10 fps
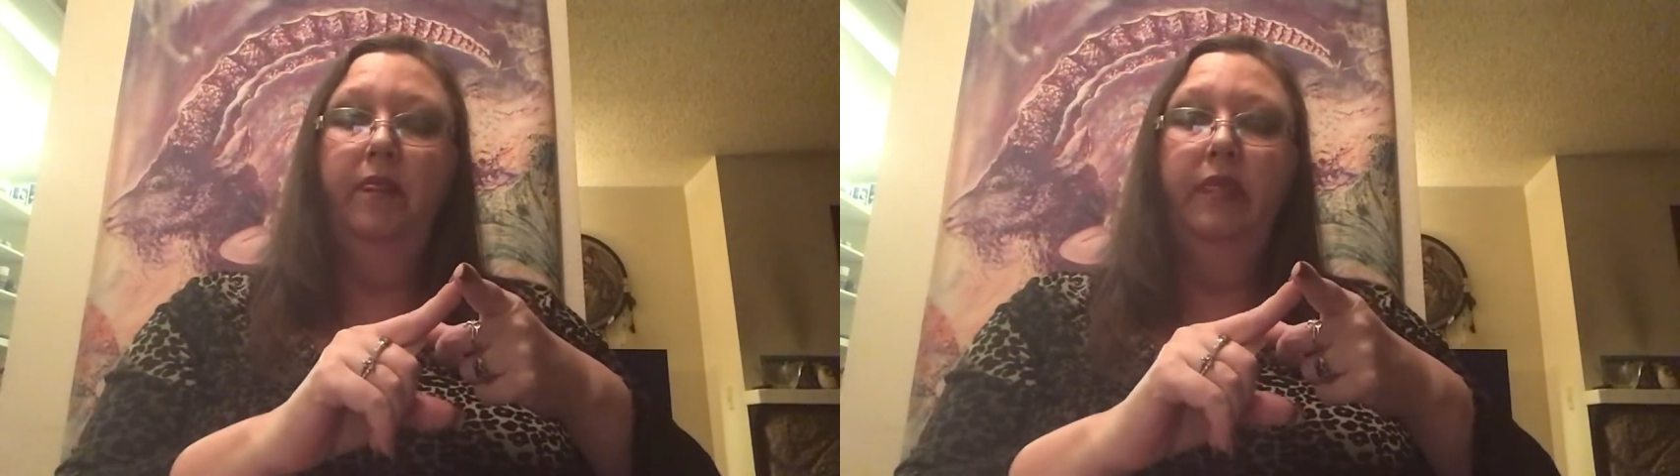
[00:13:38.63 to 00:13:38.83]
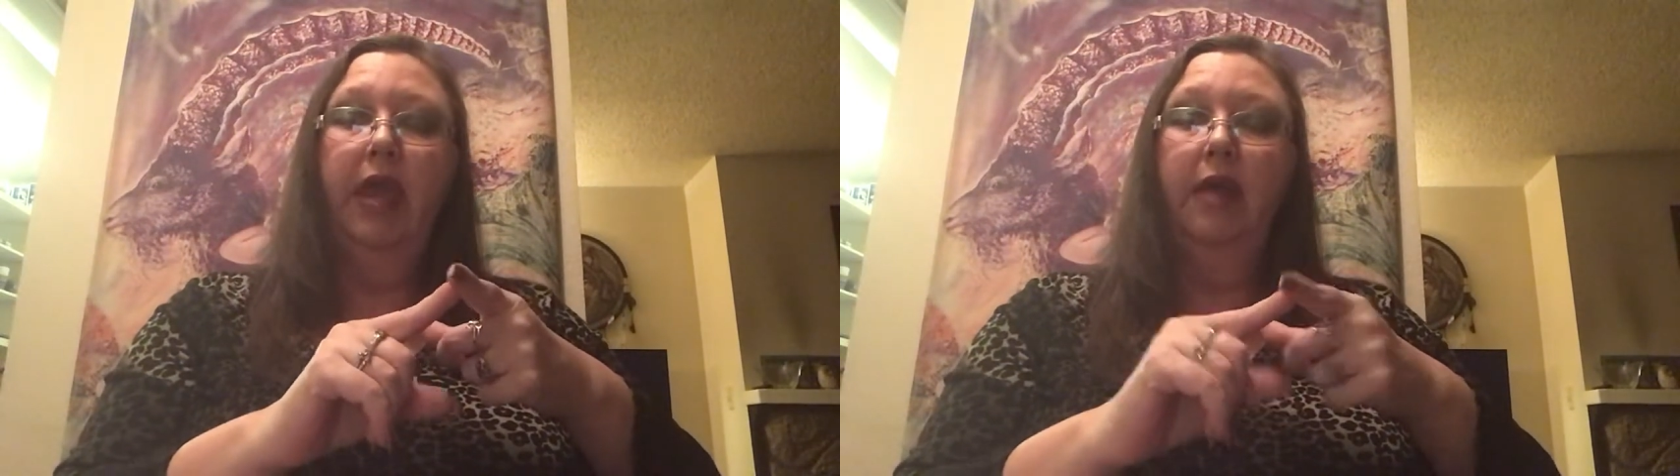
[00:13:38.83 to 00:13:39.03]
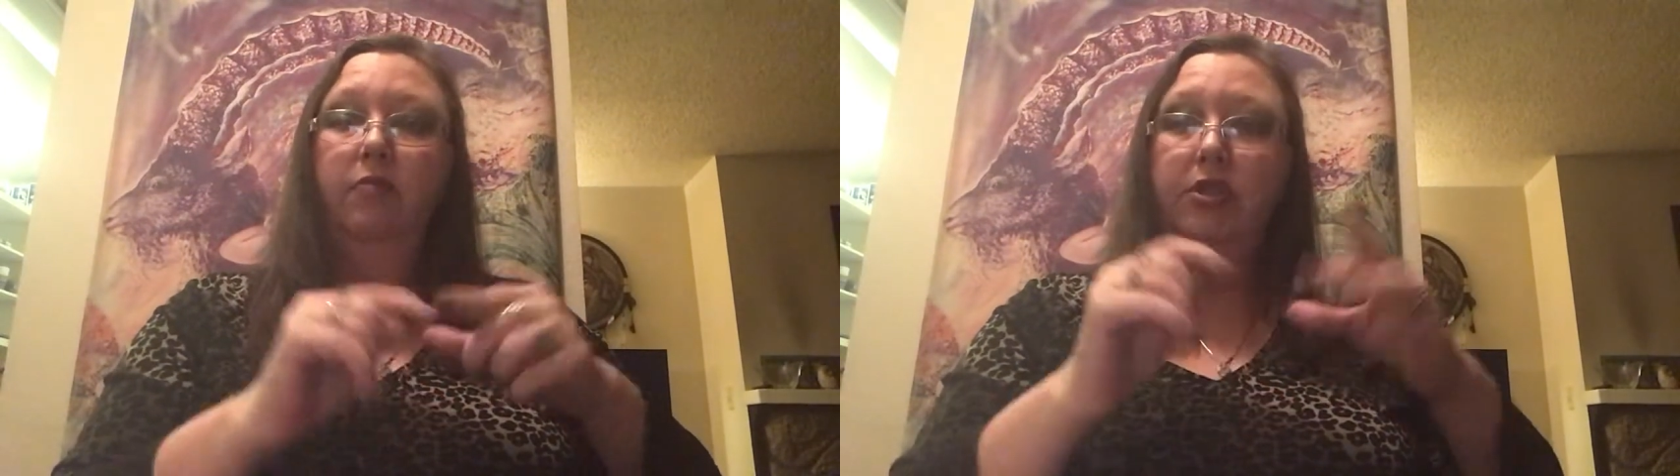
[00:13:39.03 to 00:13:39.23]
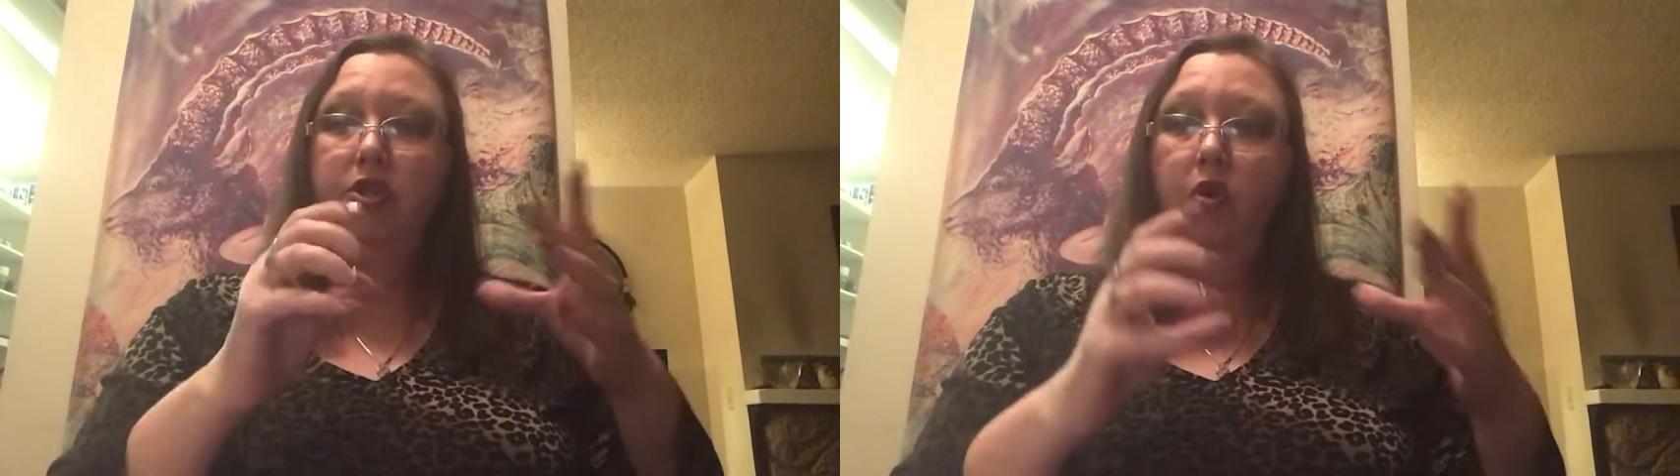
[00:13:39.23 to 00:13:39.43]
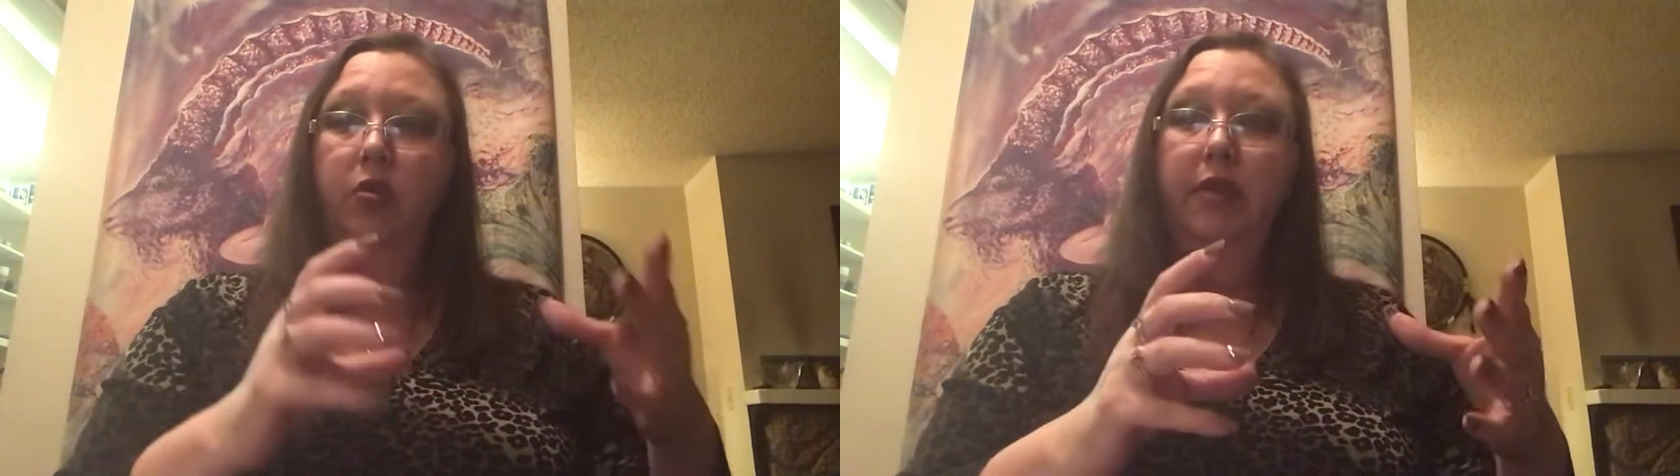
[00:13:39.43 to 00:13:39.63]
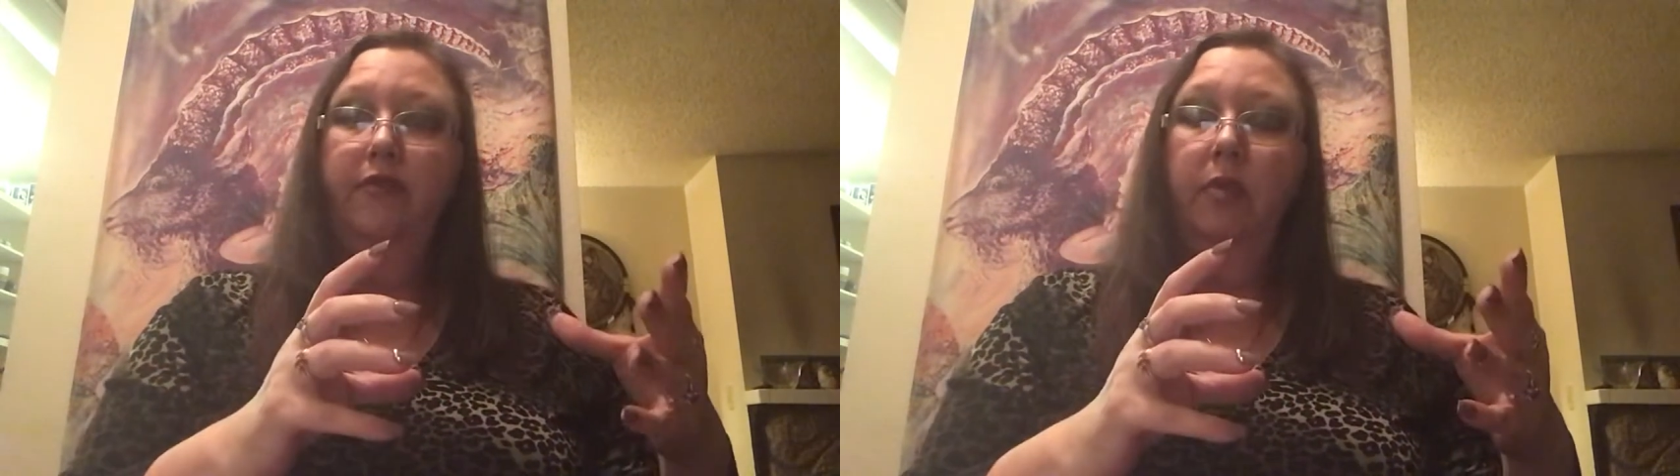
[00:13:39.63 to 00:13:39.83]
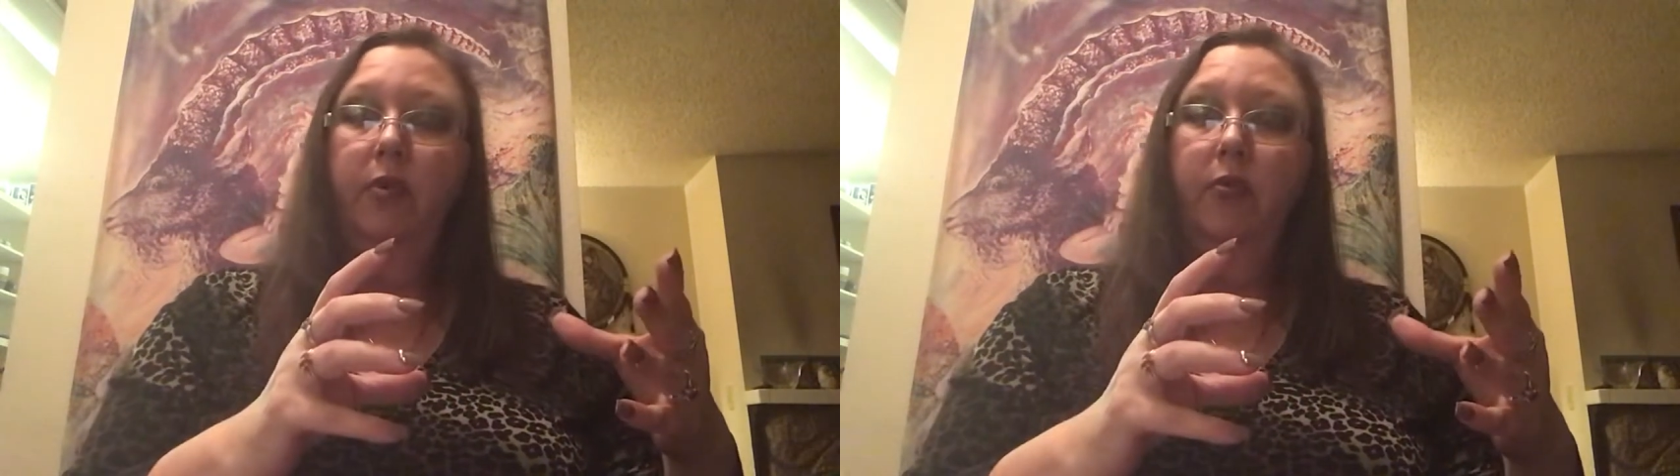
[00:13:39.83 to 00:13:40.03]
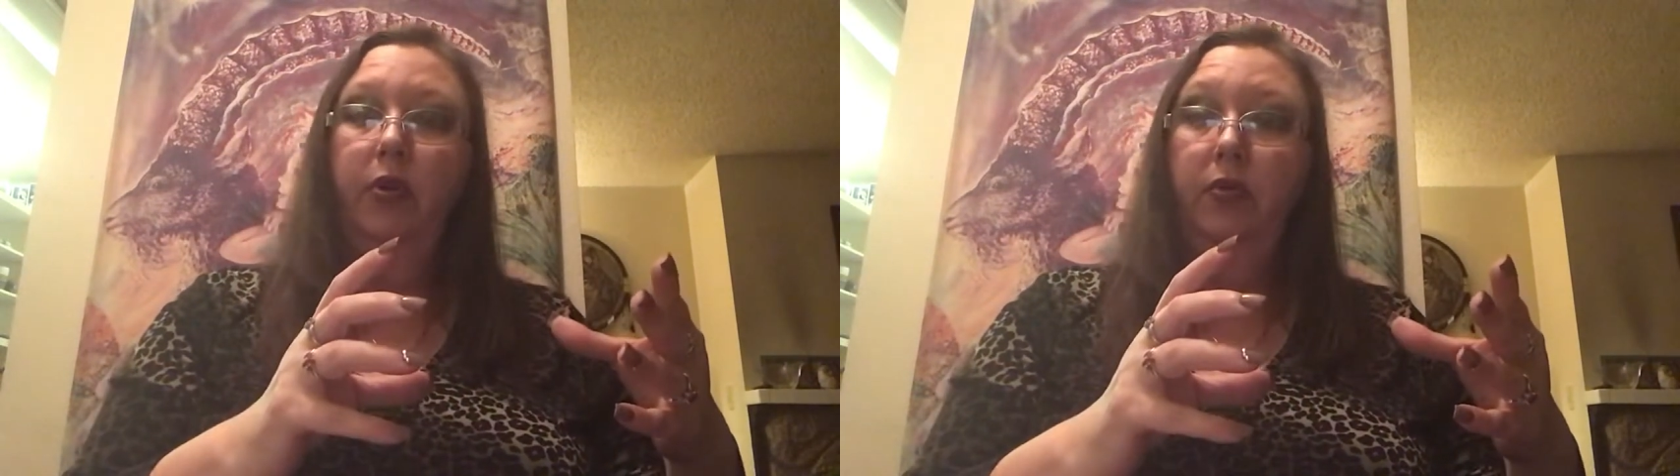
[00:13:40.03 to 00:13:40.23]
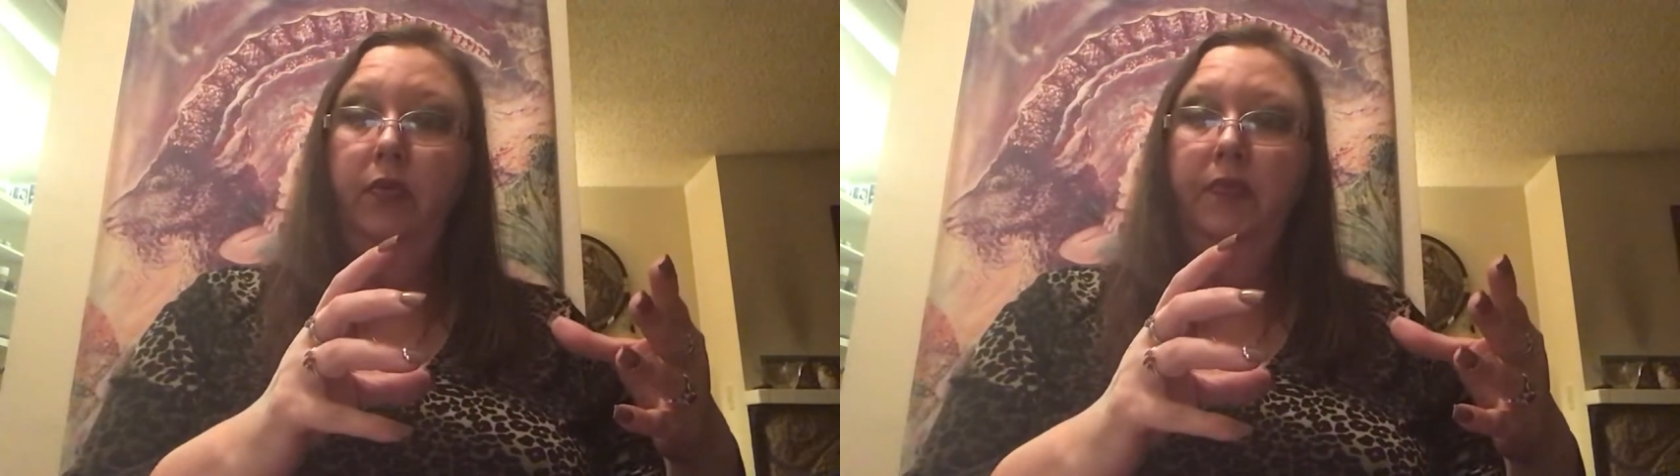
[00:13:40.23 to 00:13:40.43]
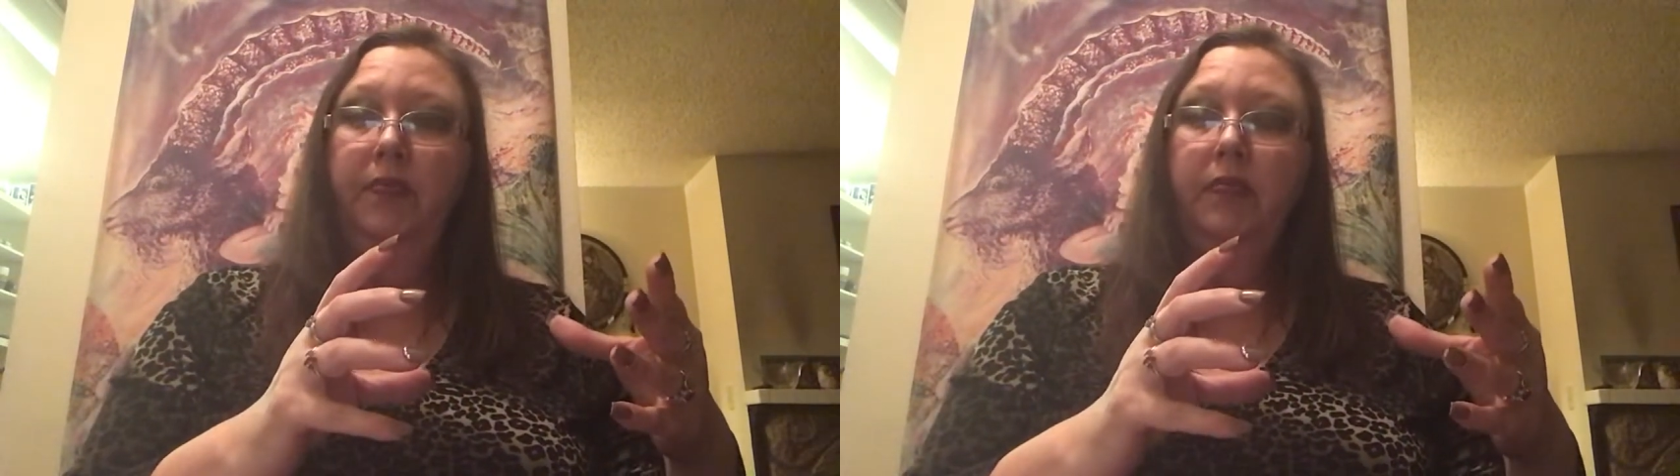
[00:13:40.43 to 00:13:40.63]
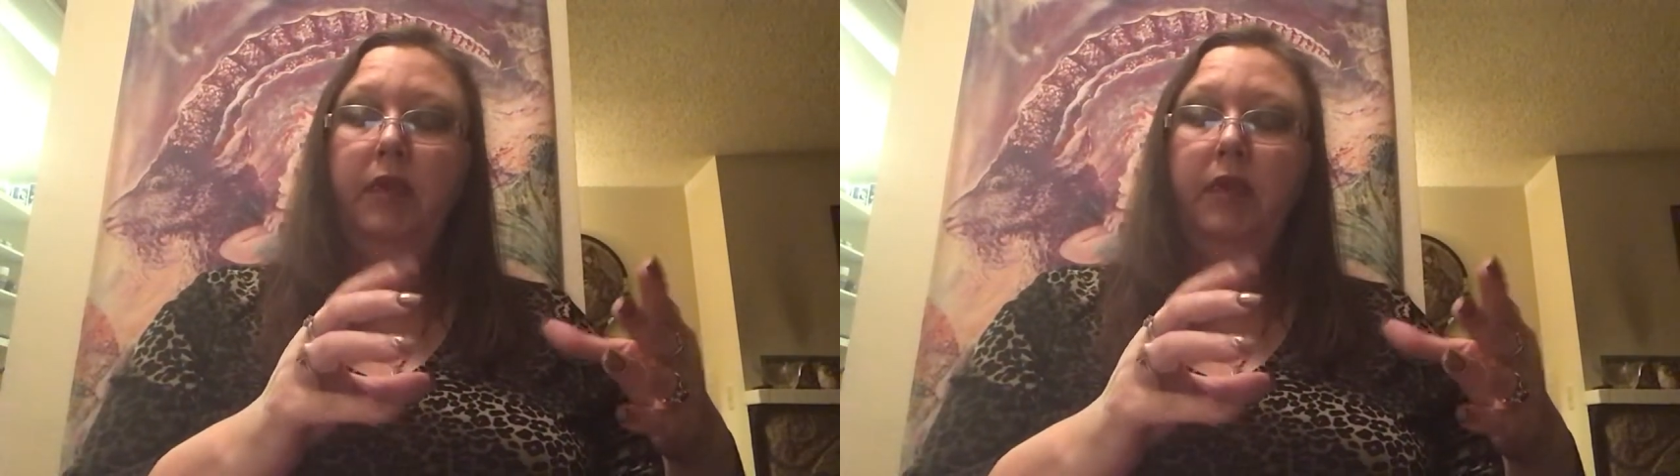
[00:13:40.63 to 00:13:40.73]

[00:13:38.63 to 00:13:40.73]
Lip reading: that was stolen from a rune.